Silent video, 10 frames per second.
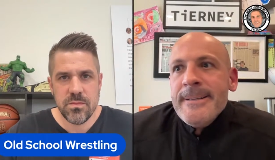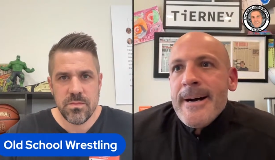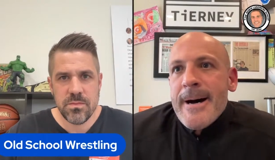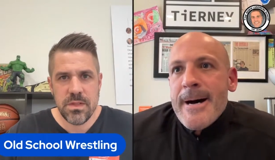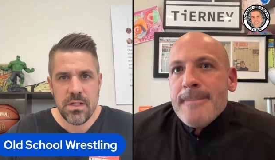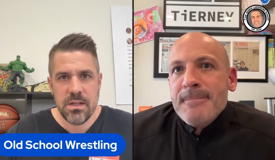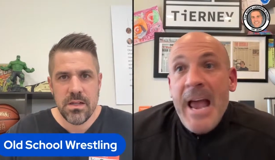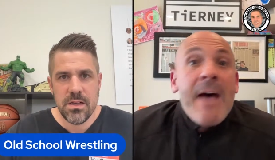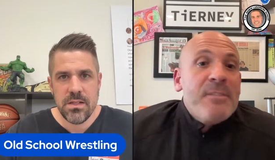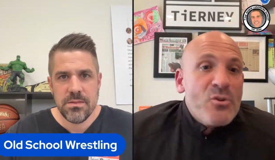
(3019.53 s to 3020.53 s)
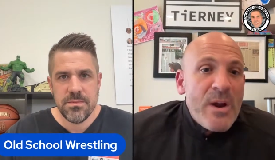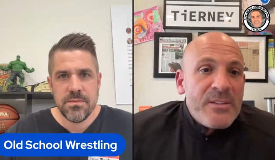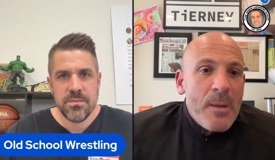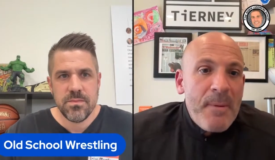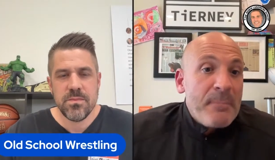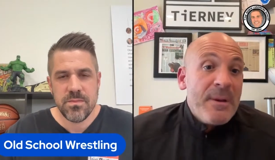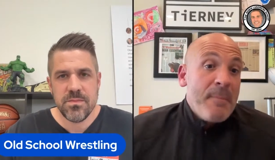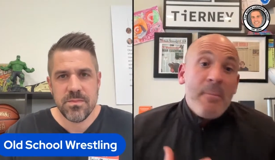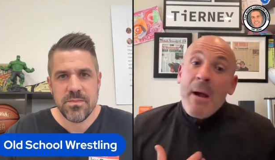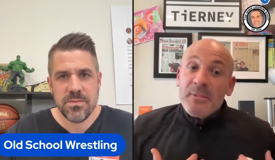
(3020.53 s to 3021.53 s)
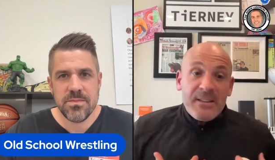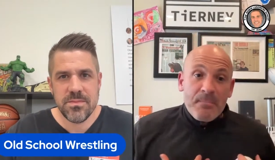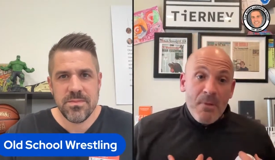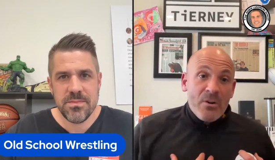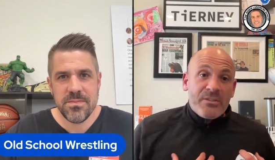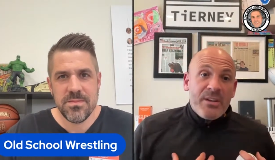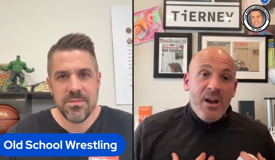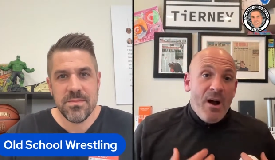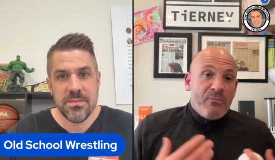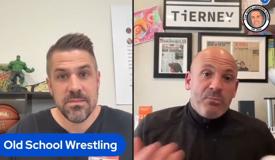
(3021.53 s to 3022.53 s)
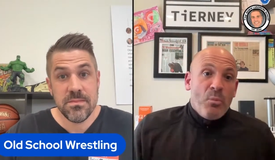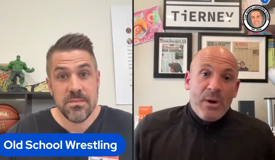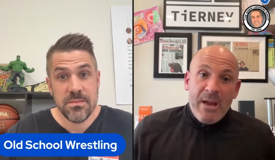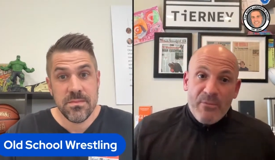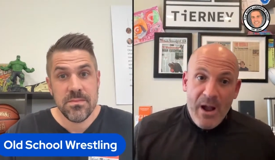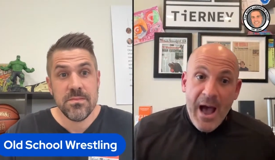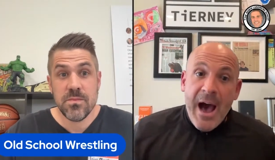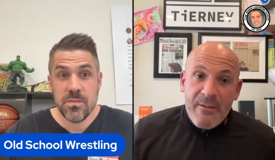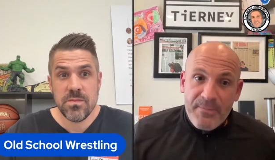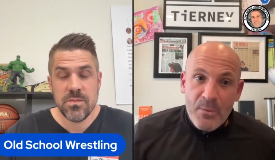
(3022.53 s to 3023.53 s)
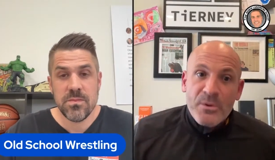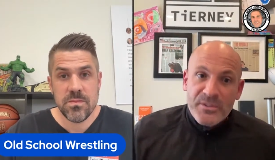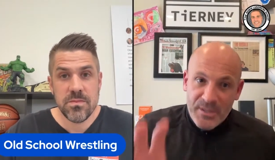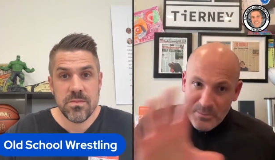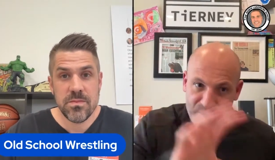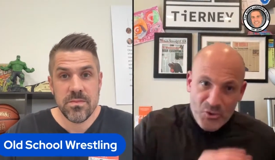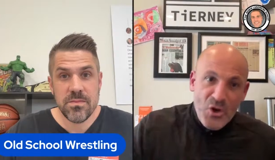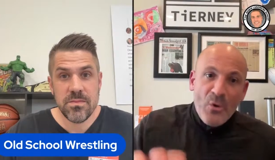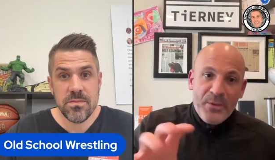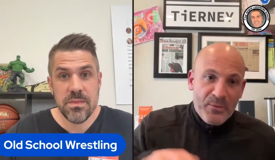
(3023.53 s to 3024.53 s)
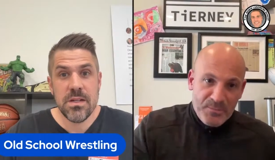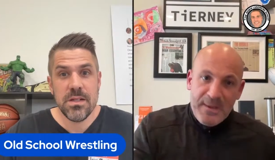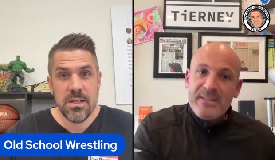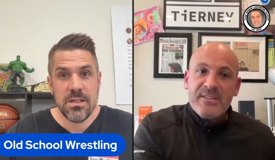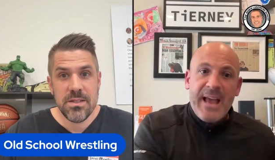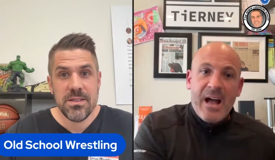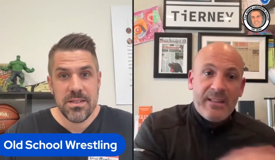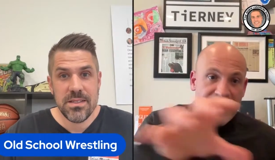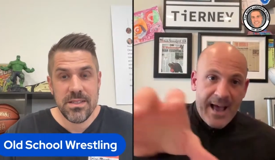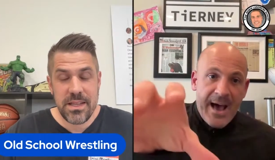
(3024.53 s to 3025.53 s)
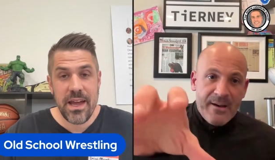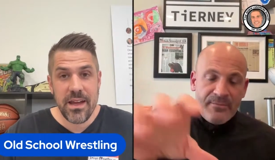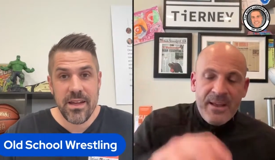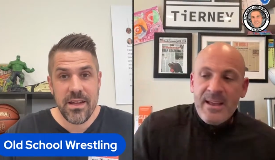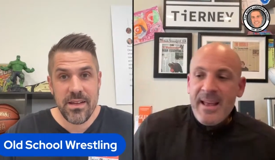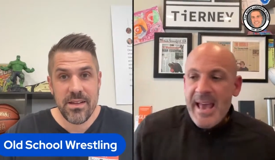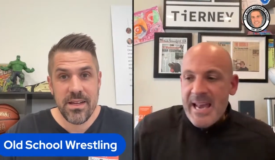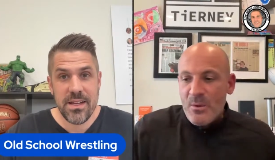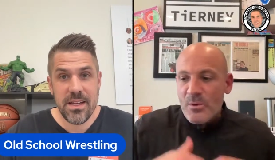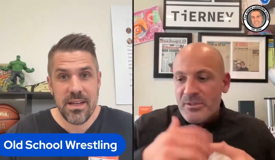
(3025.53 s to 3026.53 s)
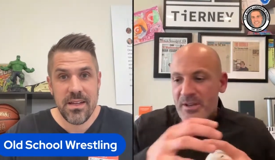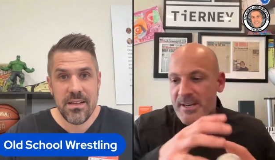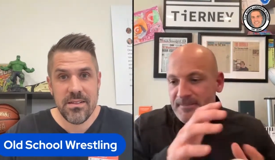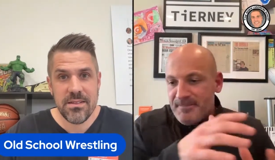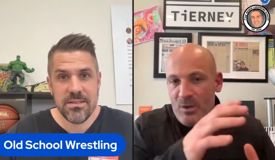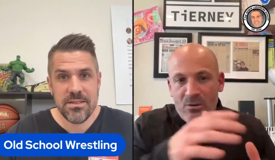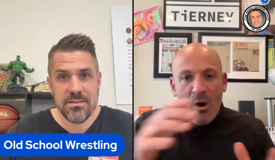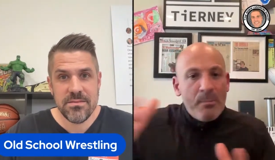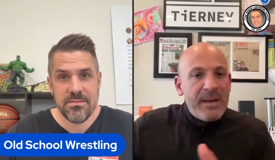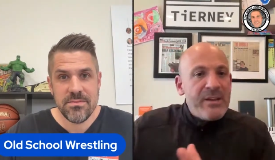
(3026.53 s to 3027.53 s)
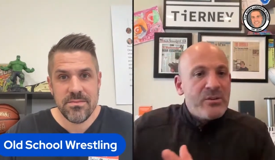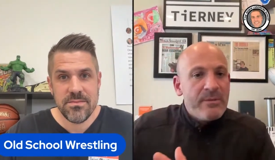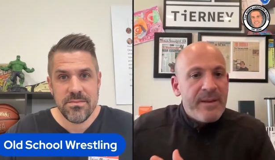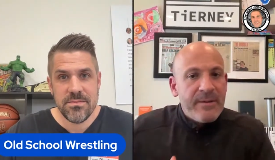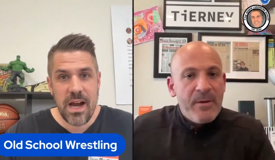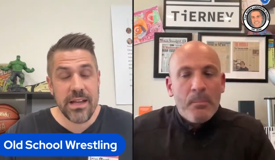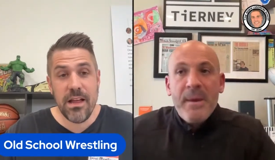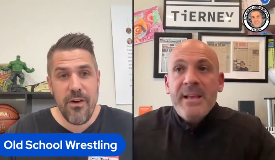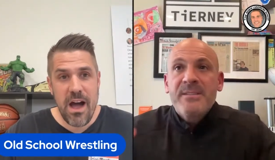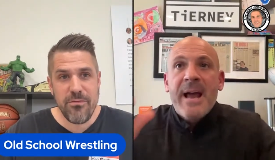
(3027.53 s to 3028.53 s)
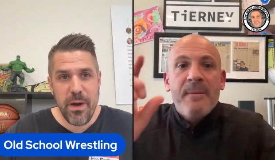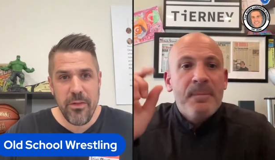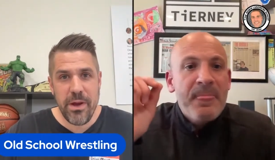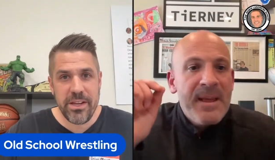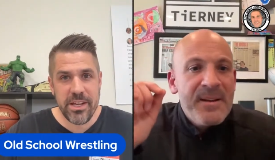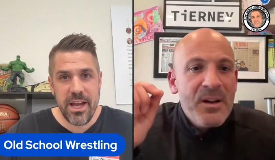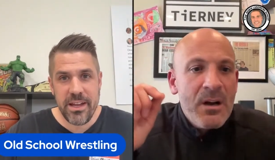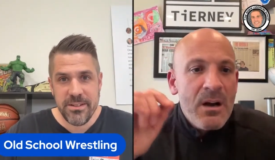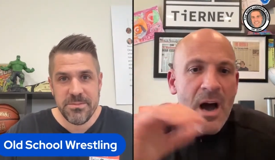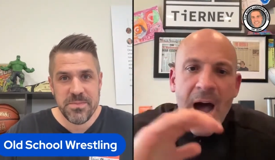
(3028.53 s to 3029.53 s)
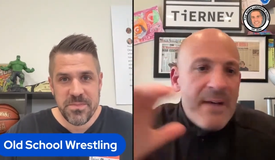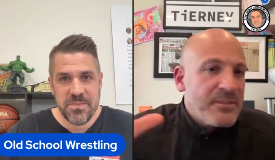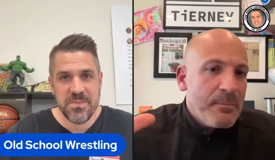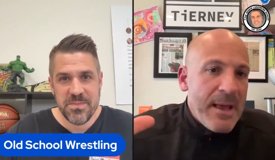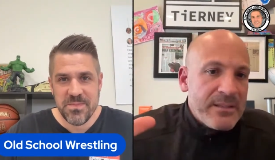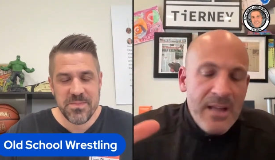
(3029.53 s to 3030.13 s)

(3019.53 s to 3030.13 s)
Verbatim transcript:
Speaker 1: um, to have to dress up. At, remember, I was at the mercy of whatever Hoff. It was it was a show thing. It was me and Sal and Hoff, yeah. and it was a um, you know culmination of NFL. I love pick. Hoff, by the way, good guy. Hoff's the best.